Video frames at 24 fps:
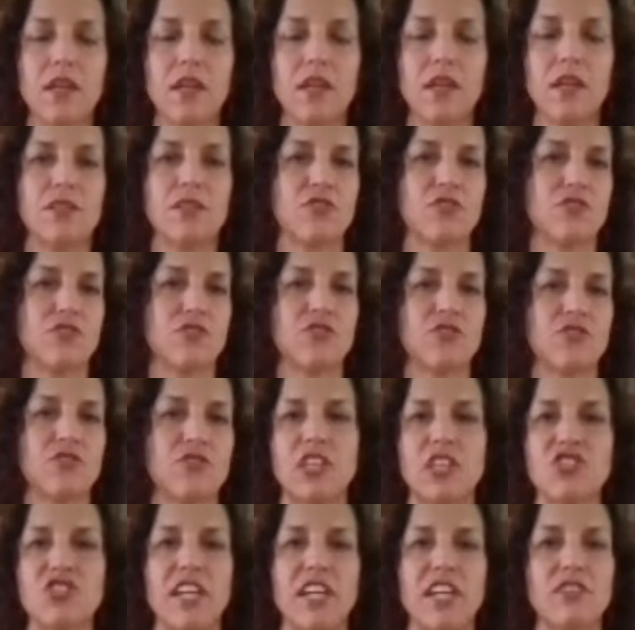So to
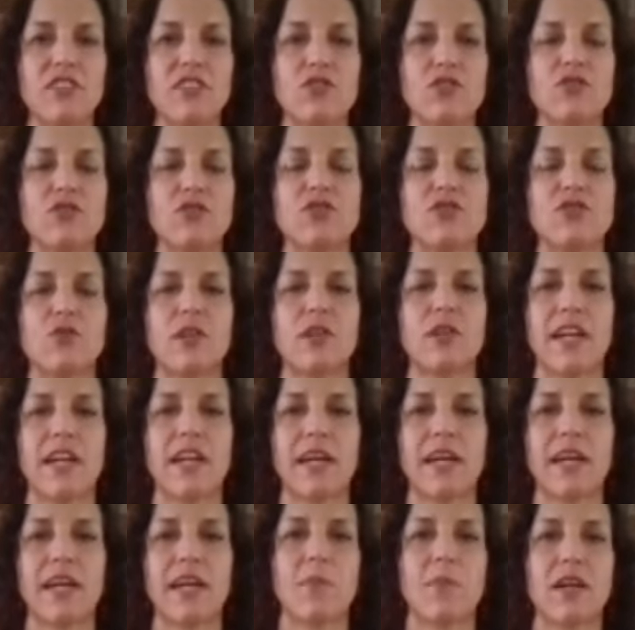stretch out those sore
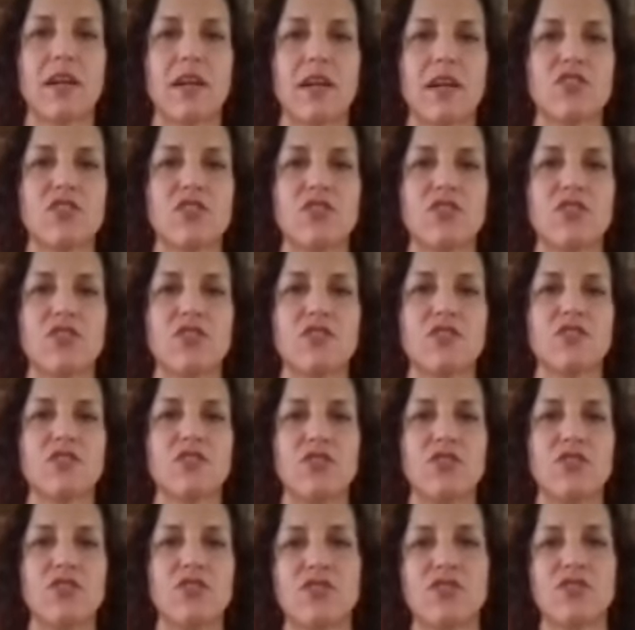neck muscles,
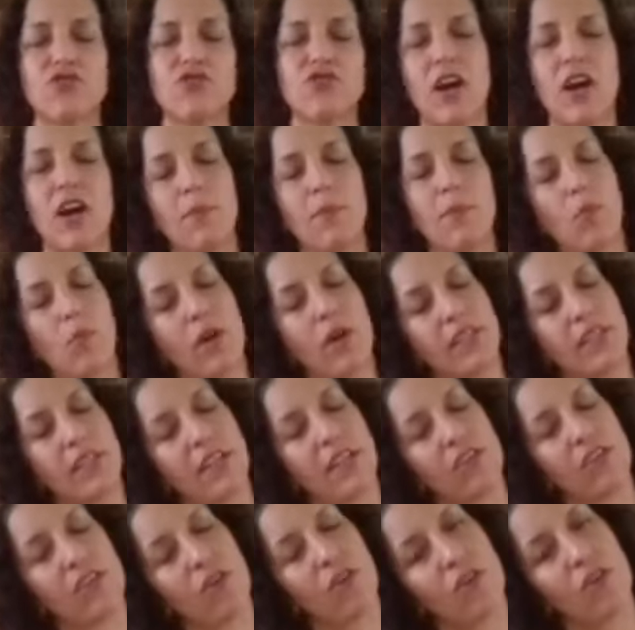you can drop one
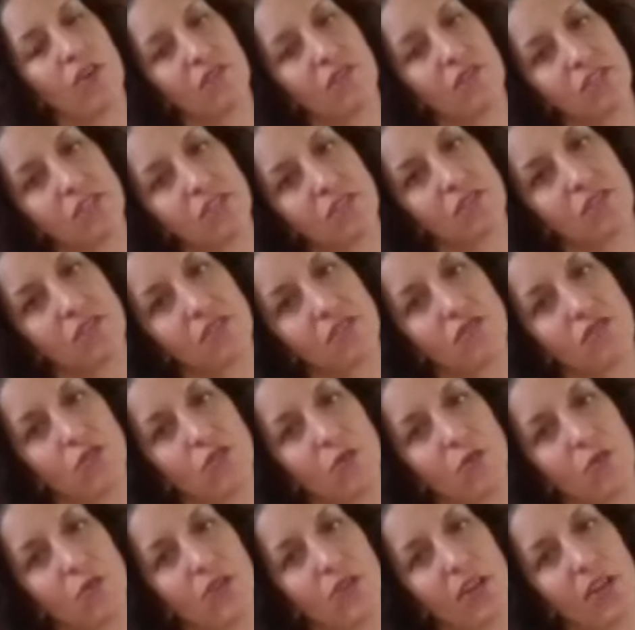ear over to the
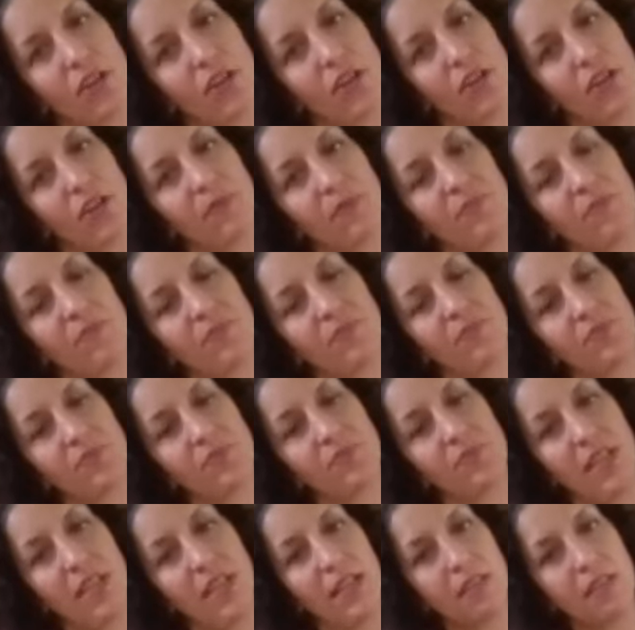shoulder,
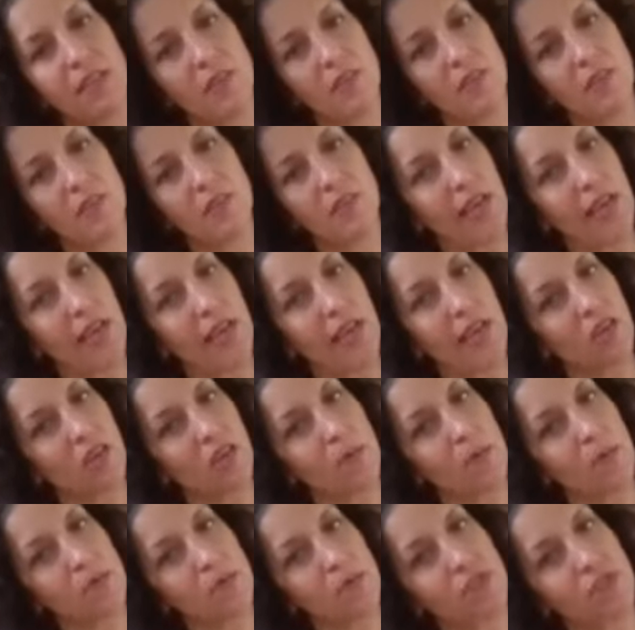let the hand
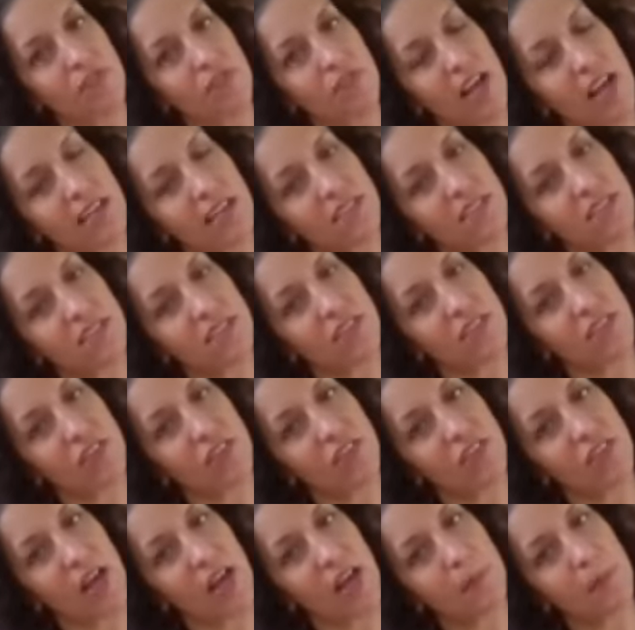come to rest on
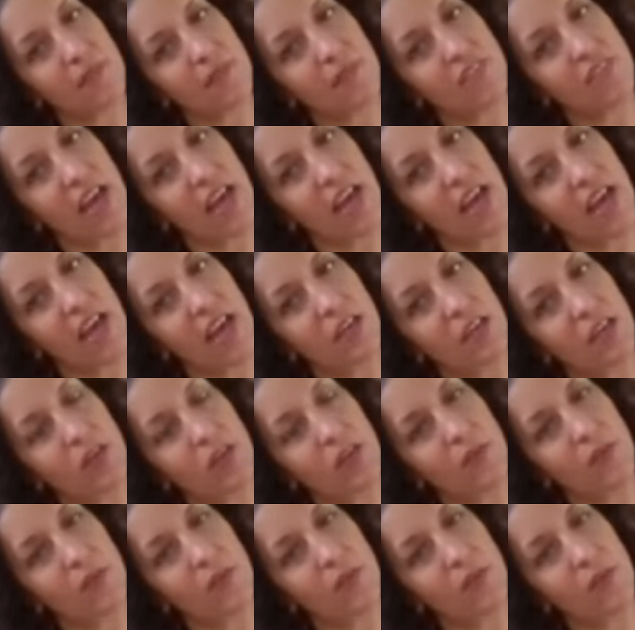top of the head,